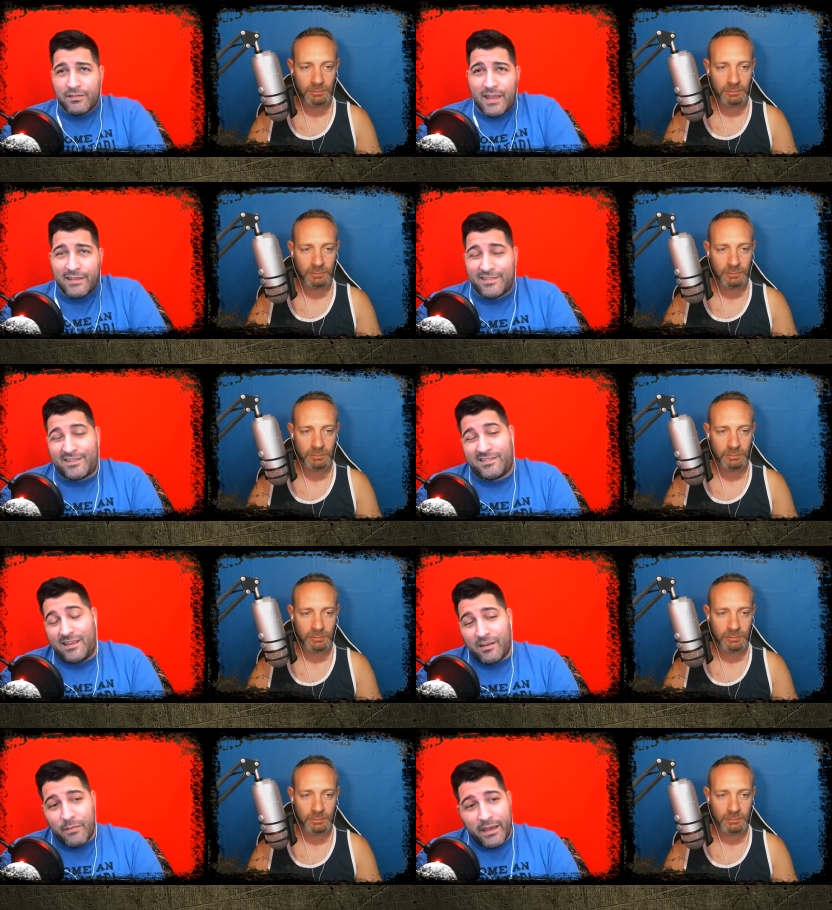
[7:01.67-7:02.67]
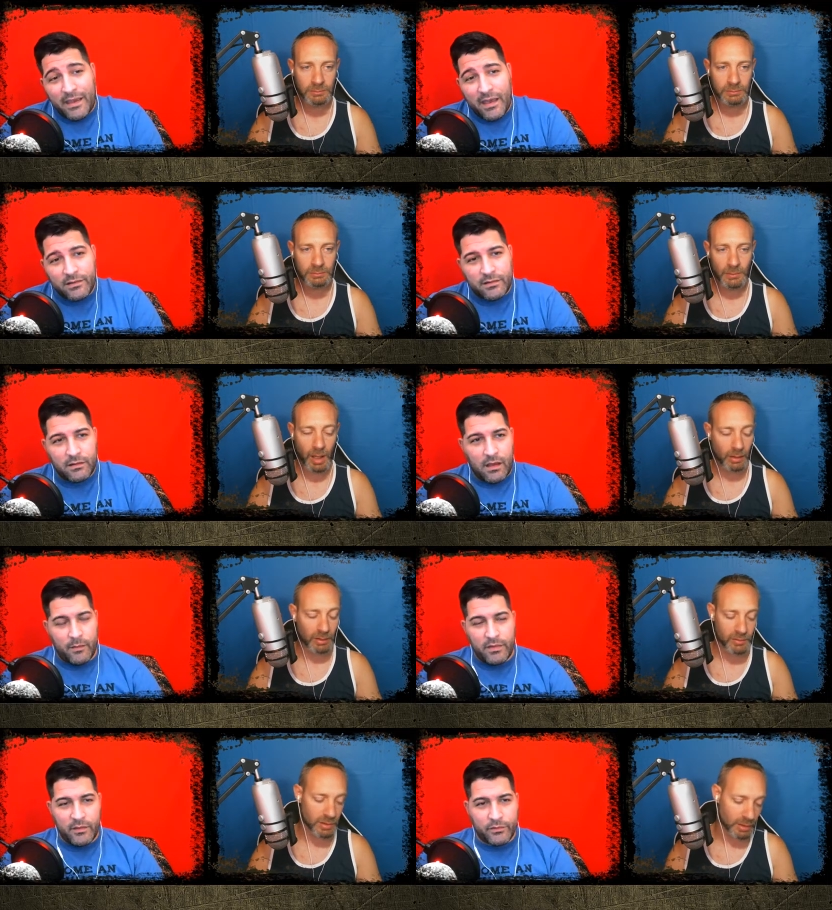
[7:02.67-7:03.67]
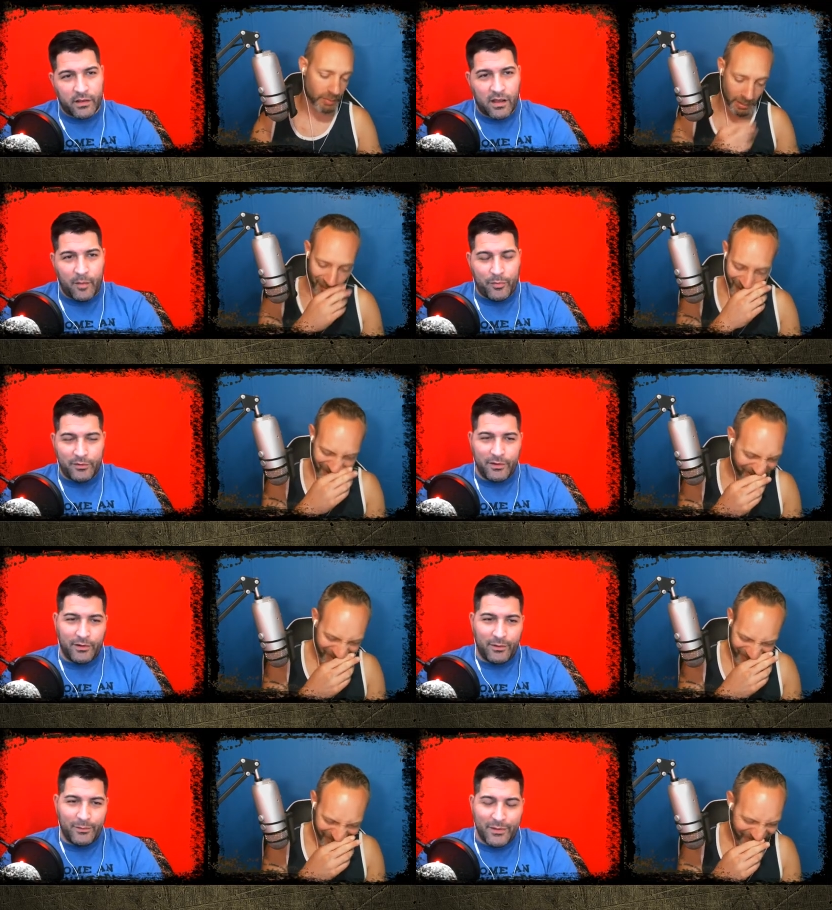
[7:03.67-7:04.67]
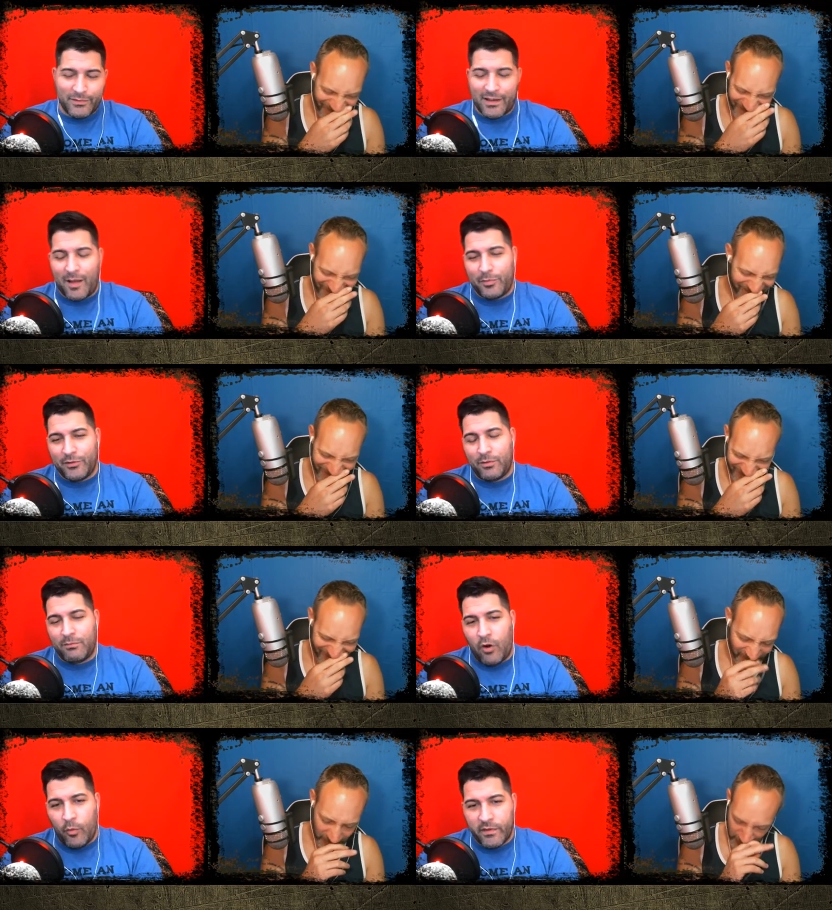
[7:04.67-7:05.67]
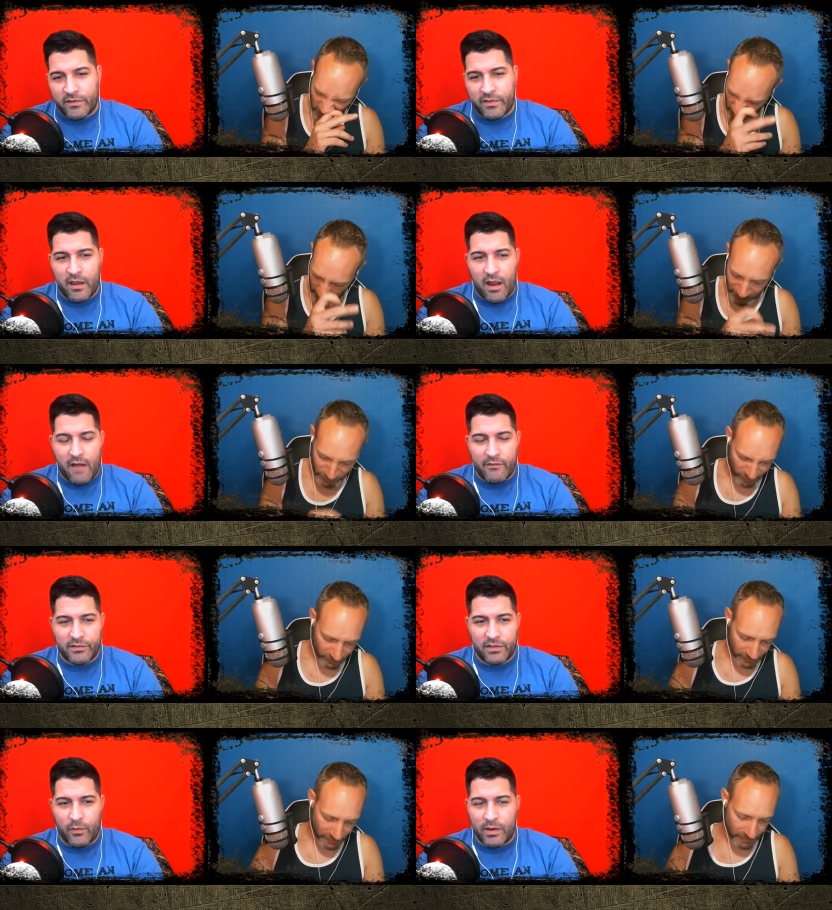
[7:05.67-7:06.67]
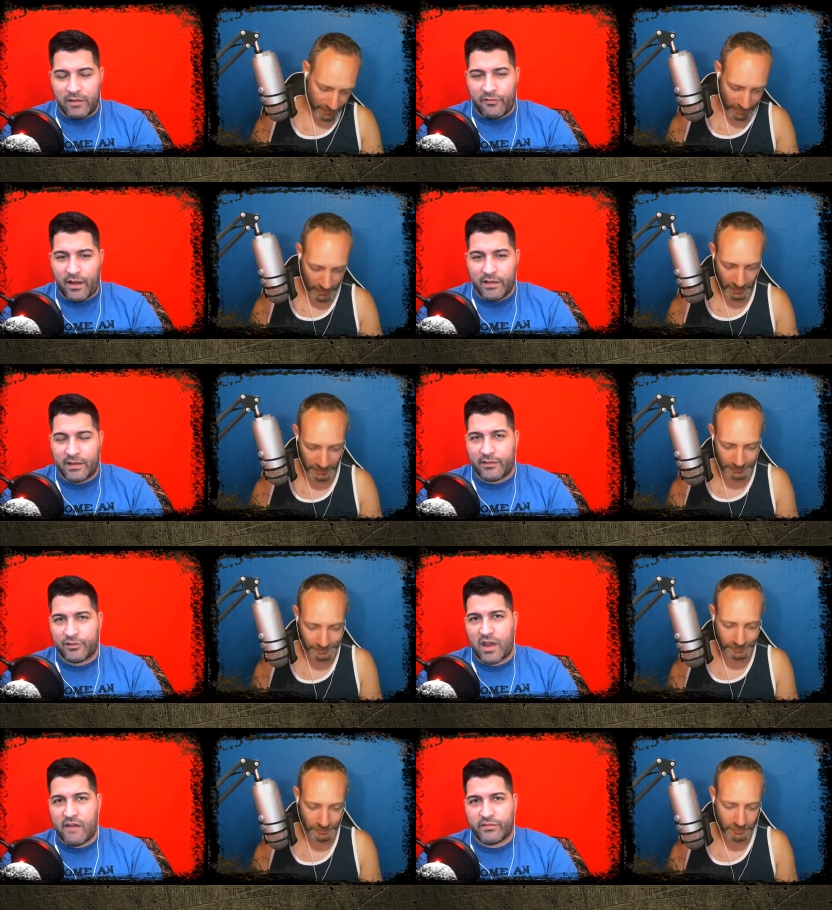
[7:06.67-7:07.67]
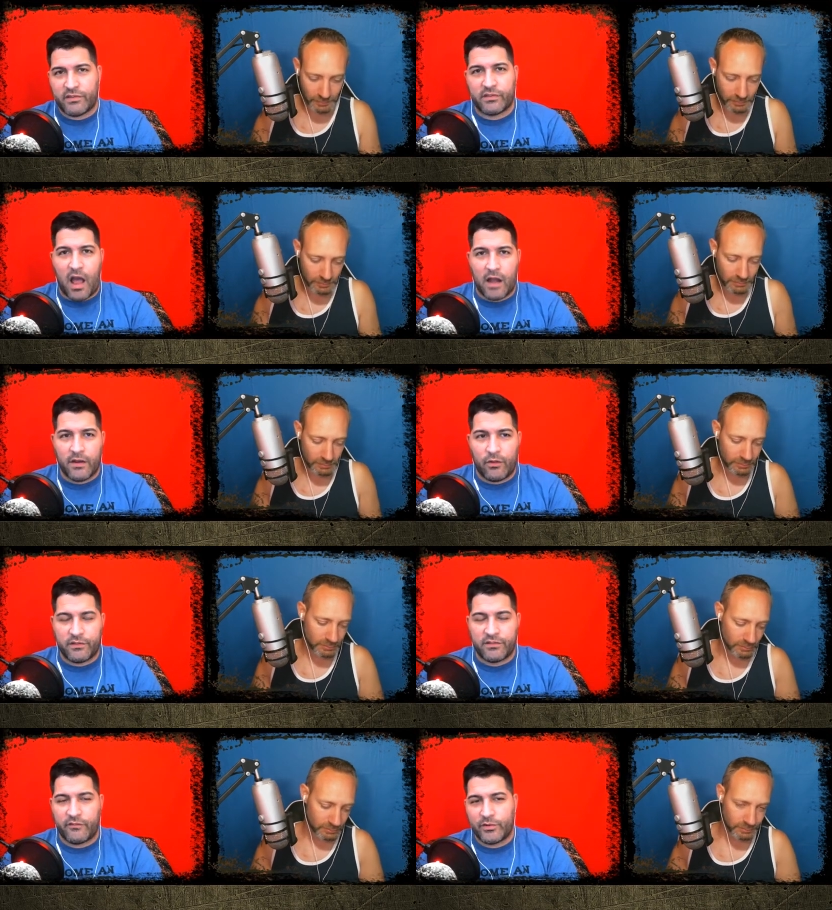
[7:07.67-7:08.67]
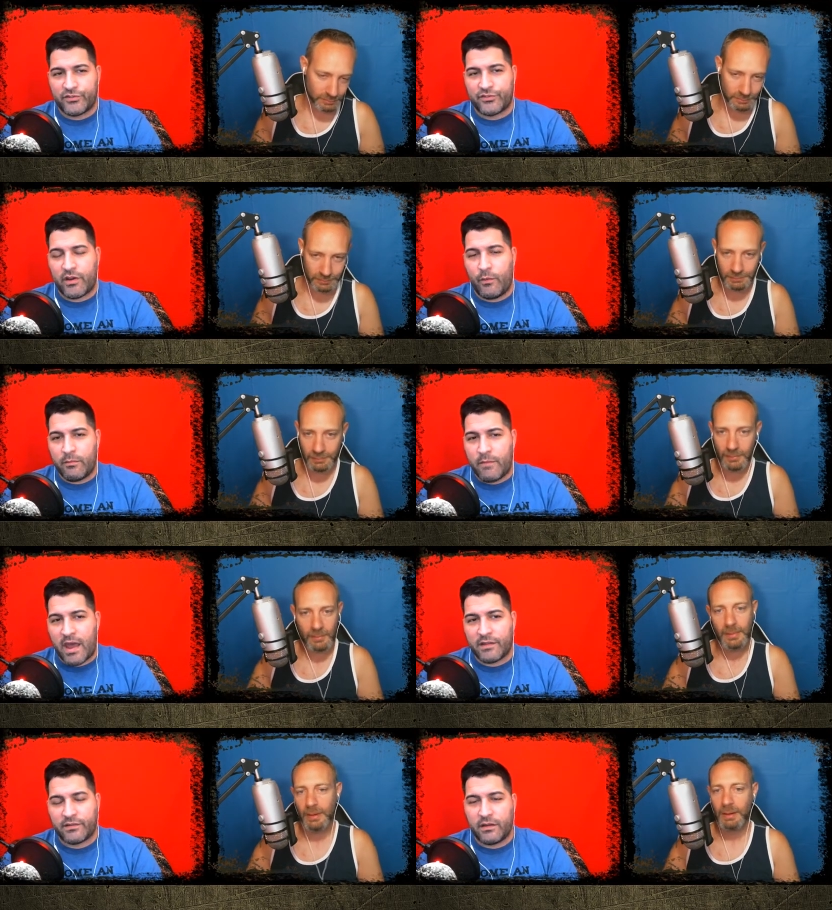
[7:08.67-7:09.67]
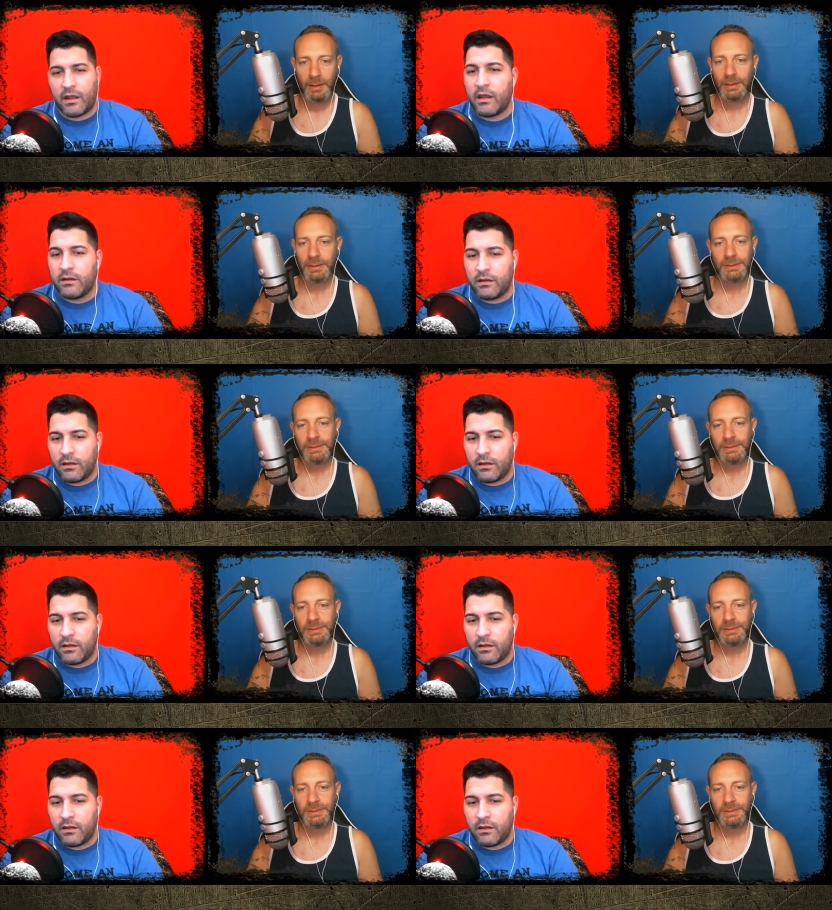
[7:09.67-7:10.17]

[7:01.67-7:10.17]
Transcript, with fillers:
Speaker 1: nice to see him, I guess. I mean, there was a couple little moments there. Obviously, when he finds out that Travis is gone and all that stuff, when Madison and